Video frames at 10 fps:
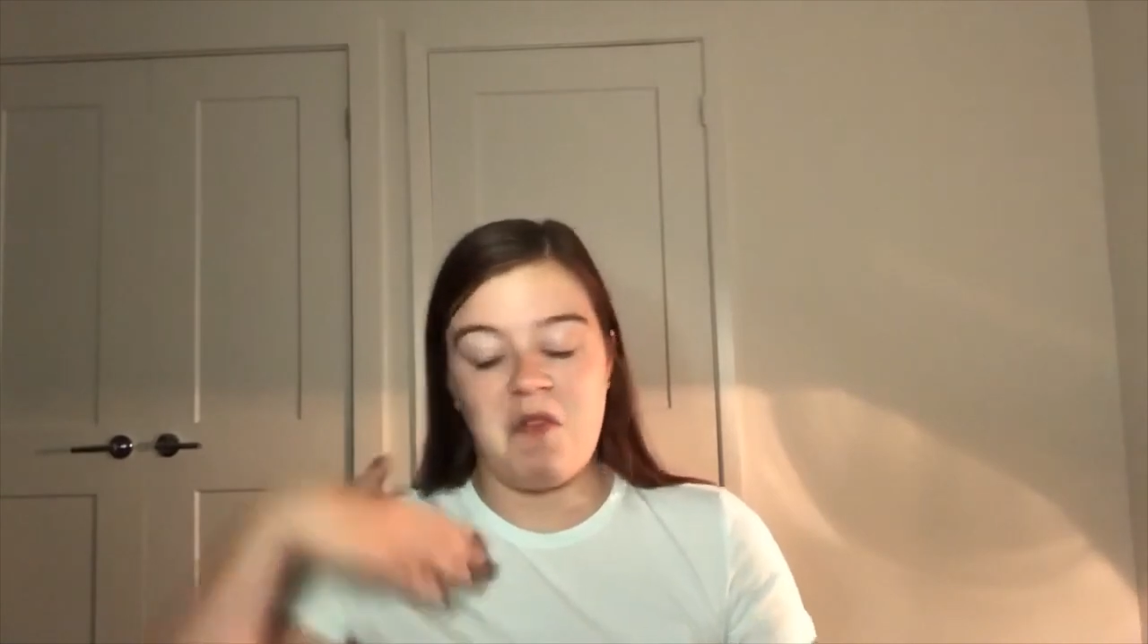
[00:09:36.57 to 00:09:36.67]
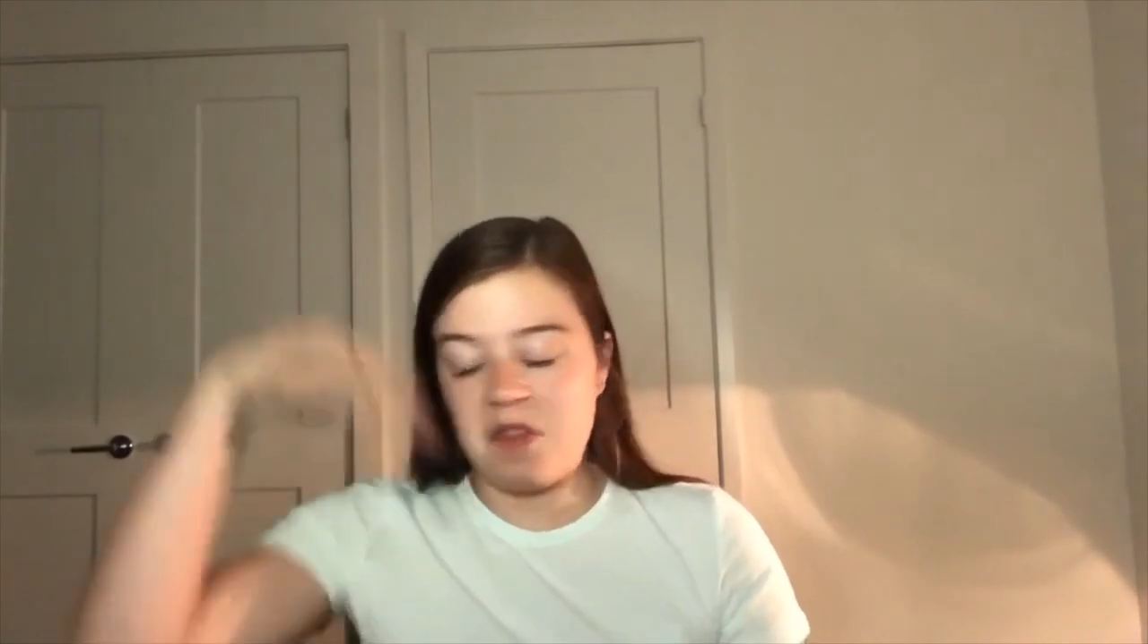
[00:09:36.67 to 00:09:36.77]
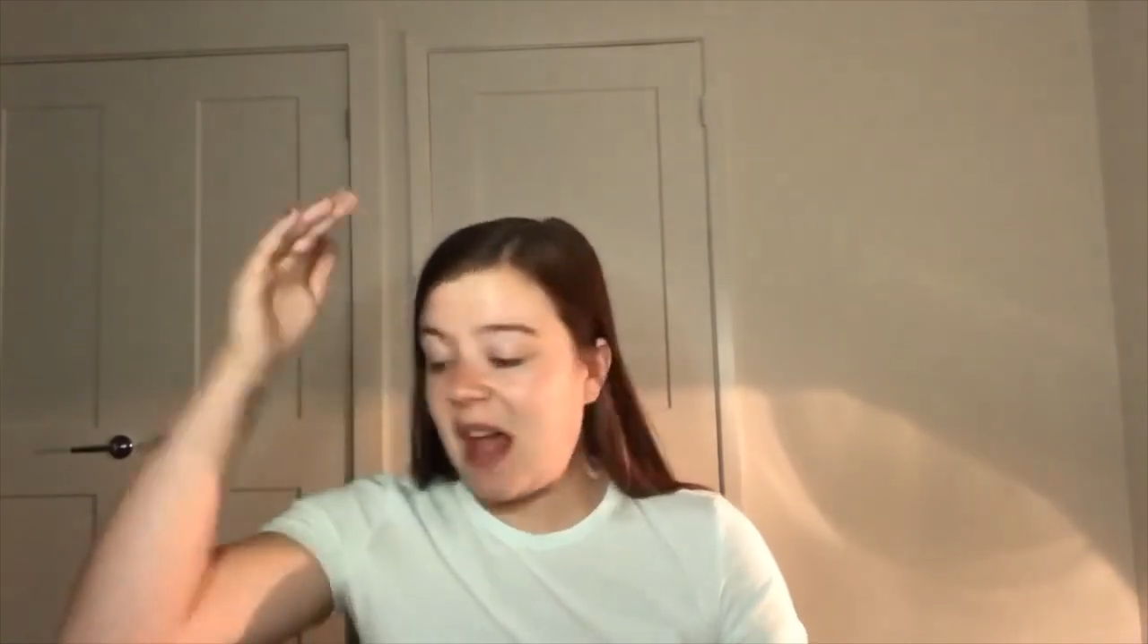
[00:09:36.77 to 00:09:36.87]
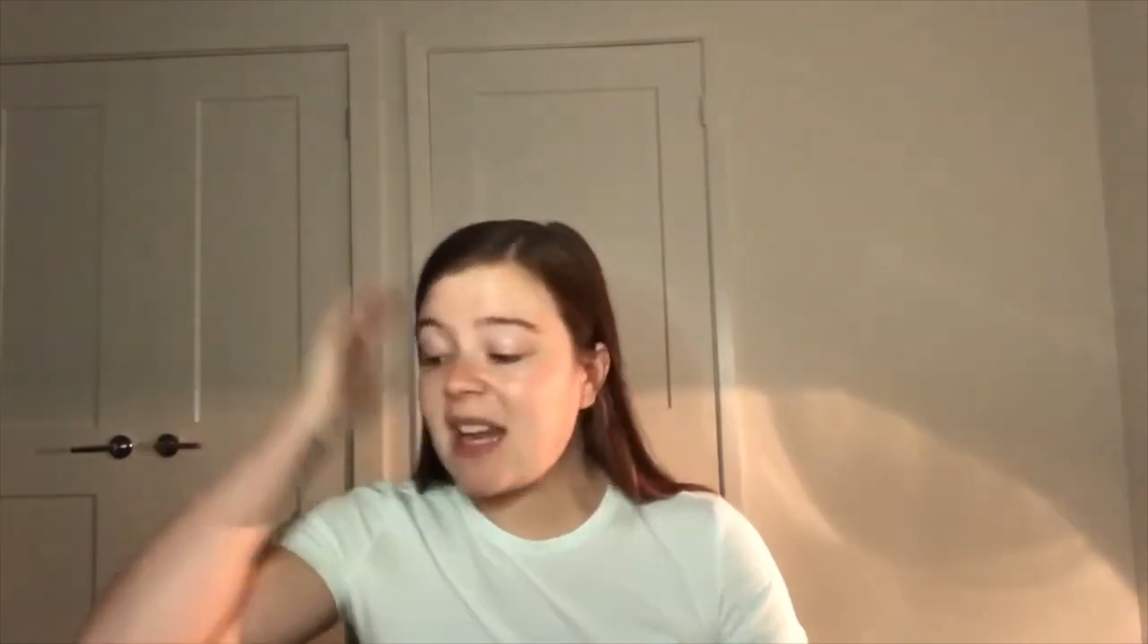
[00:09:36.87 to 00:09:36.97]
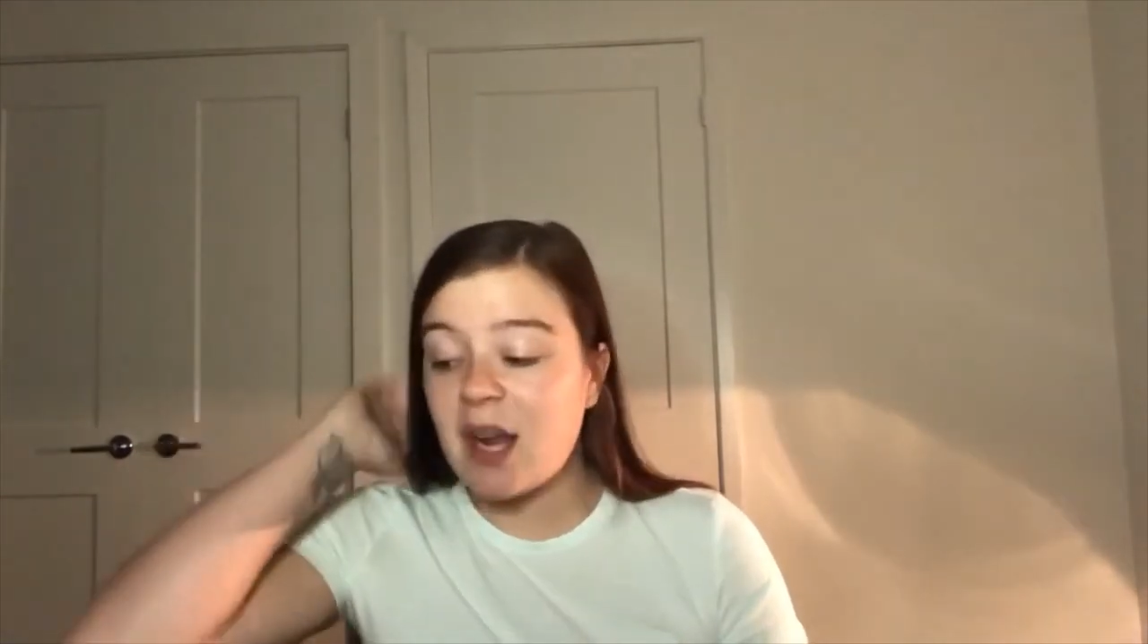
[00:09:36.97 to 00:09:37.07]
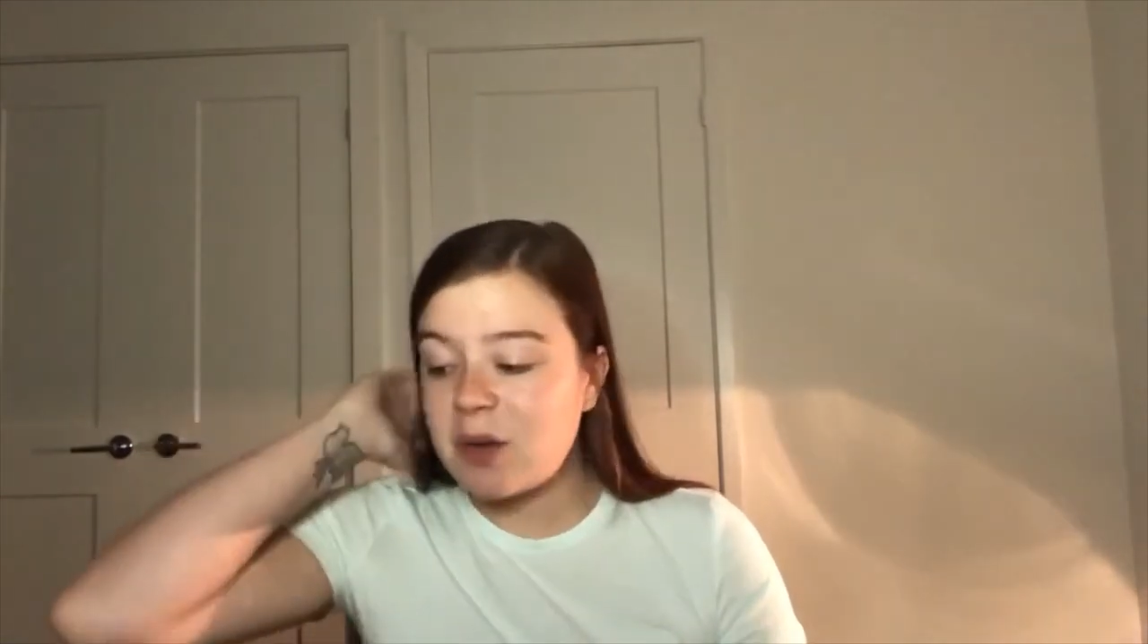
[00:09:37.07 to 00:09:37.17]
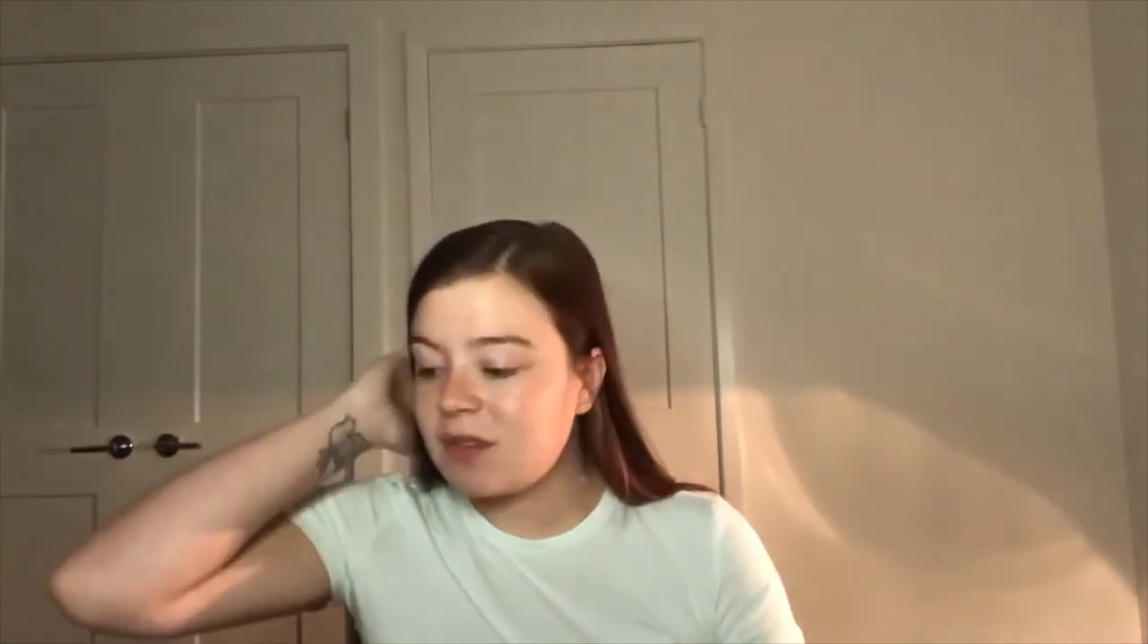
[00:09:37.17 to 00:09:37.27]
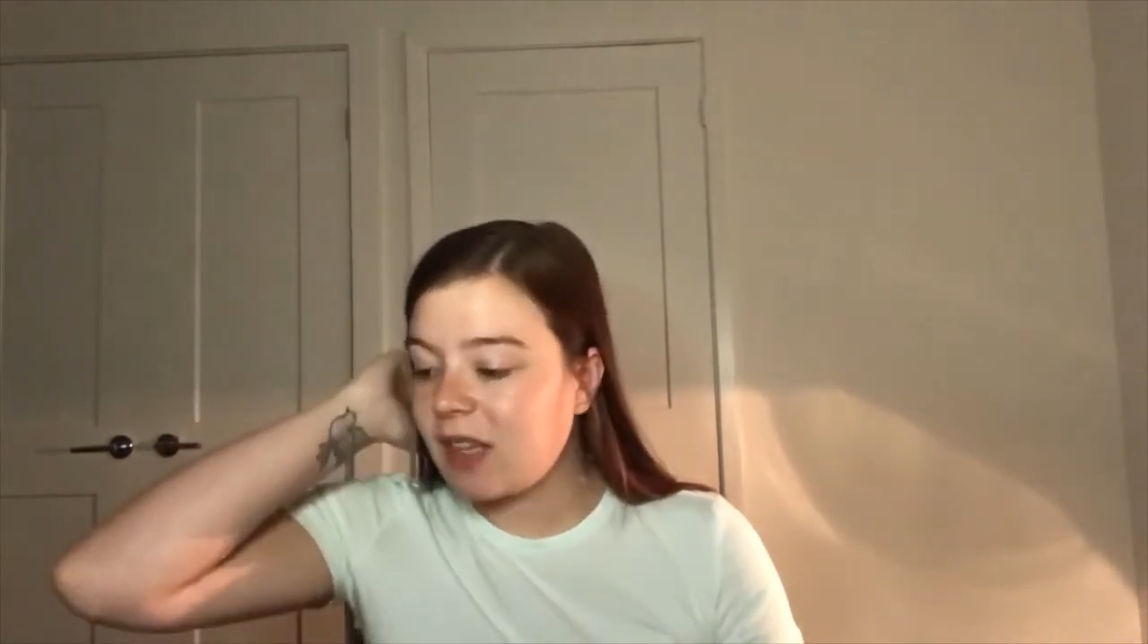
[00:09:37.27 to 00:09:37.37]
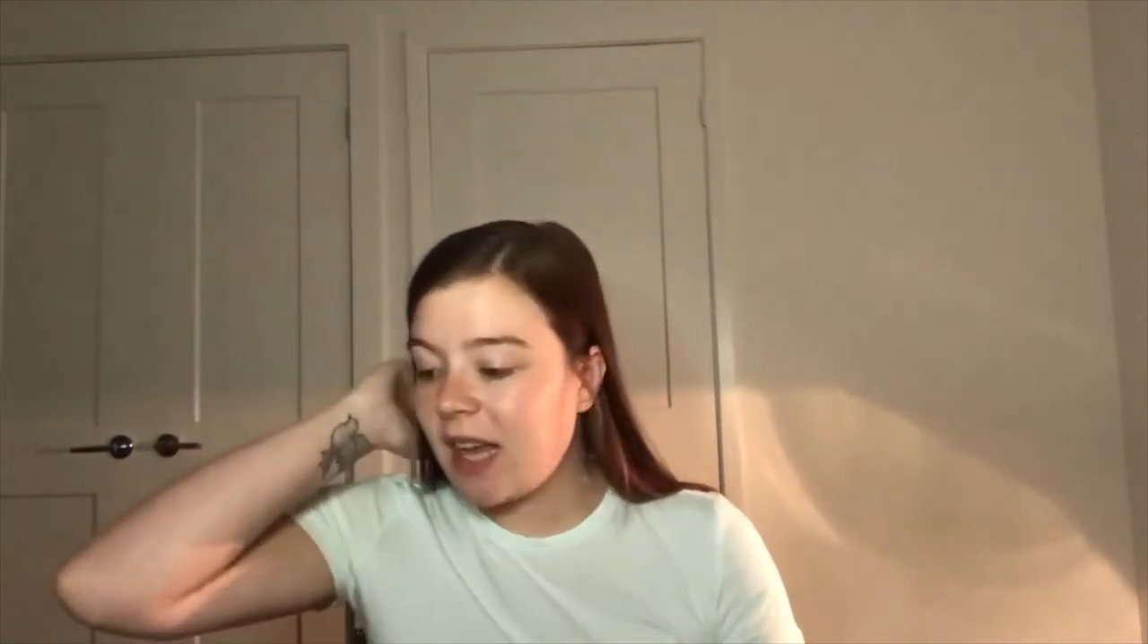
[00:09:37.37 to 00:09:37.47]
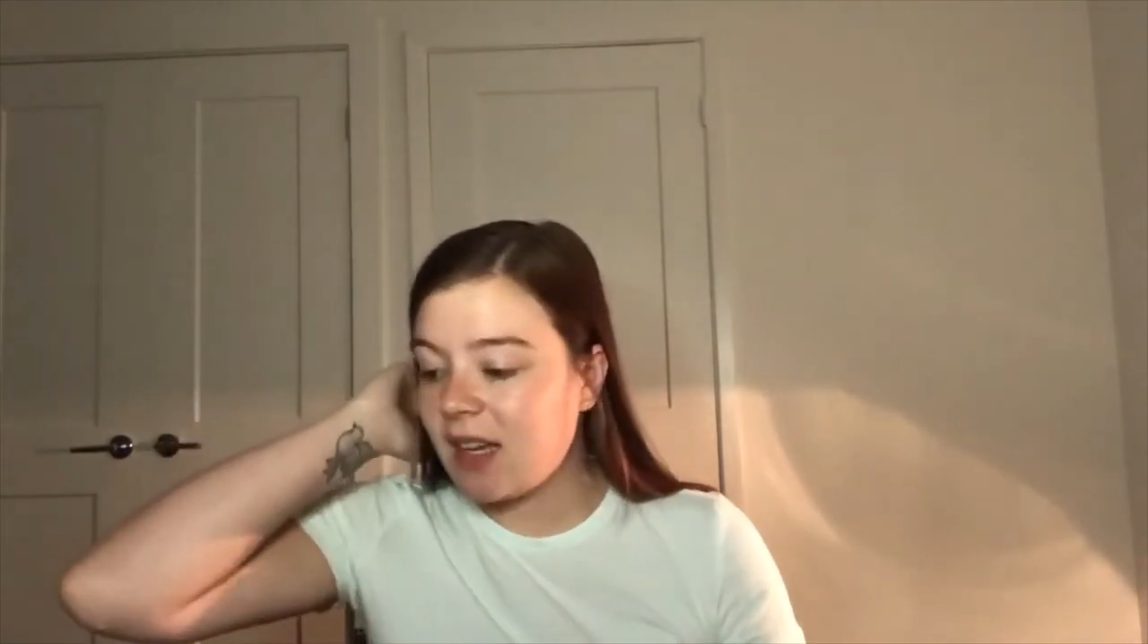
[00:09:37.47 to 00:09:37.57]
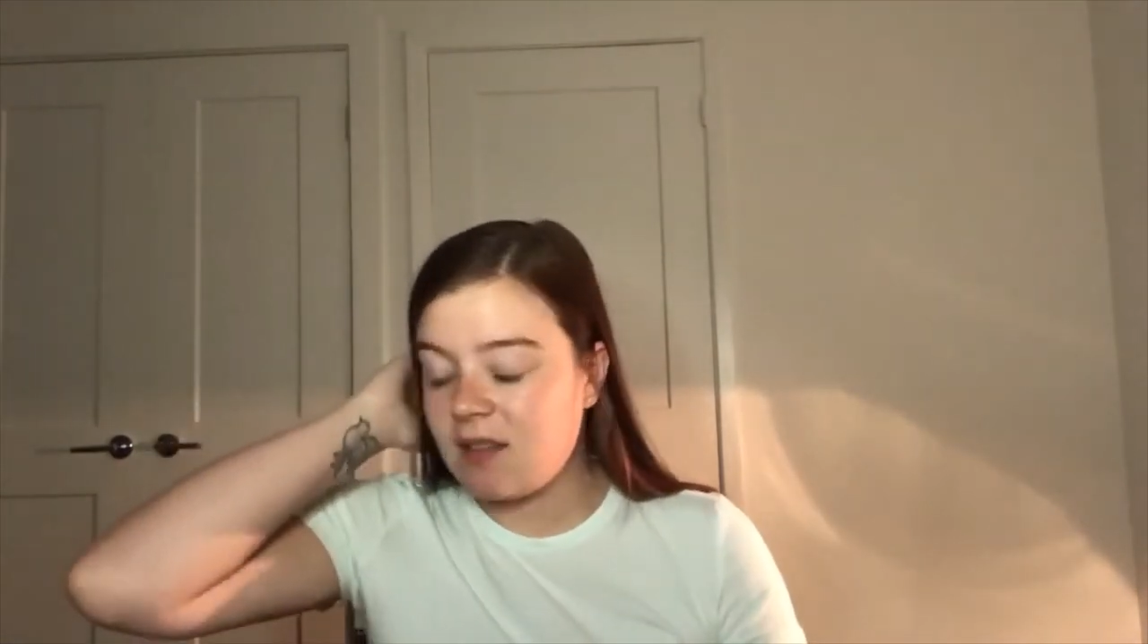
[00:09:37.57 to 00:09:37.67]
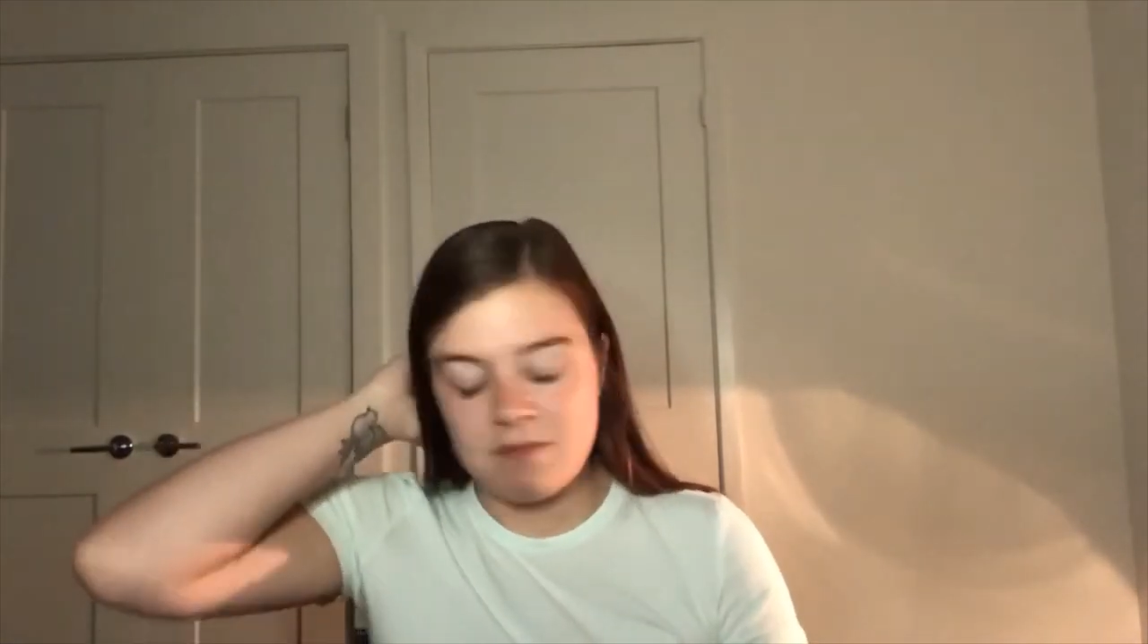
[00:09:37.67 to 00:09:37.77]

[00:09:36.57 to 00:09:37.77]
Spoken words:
flat out like